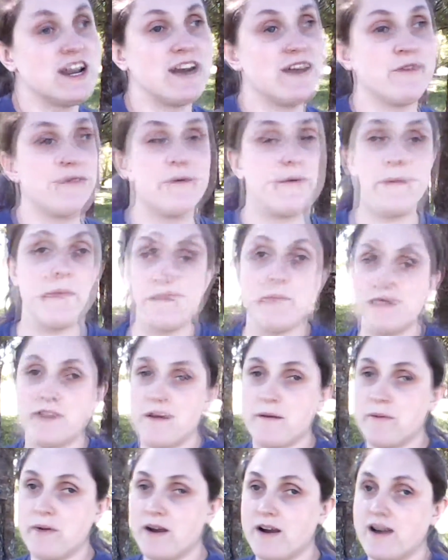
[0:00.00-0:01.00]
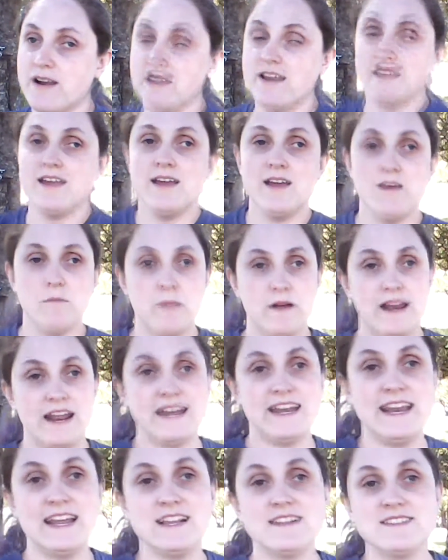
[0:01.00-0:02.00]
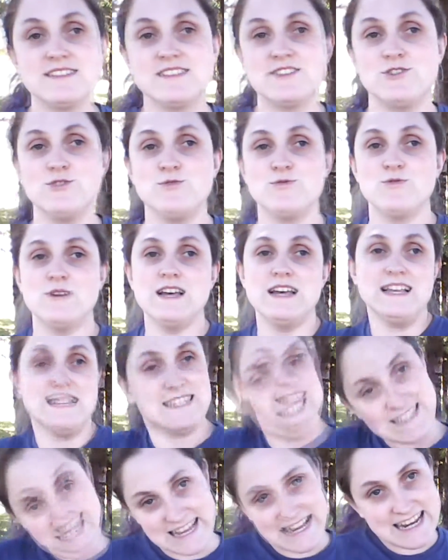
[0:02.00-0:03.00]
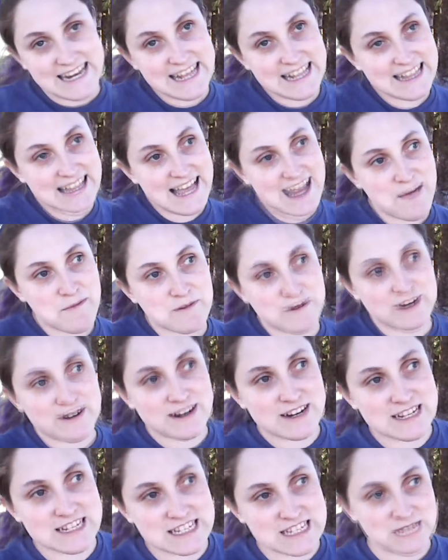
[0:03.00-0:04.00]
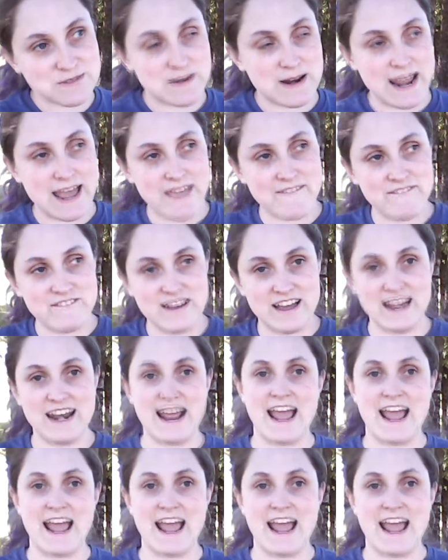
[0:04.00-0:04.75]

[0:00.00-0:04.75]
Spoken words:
I don't remember that part, but I danced to Cyndi Lauper, Girls Just Wanna Have Fun.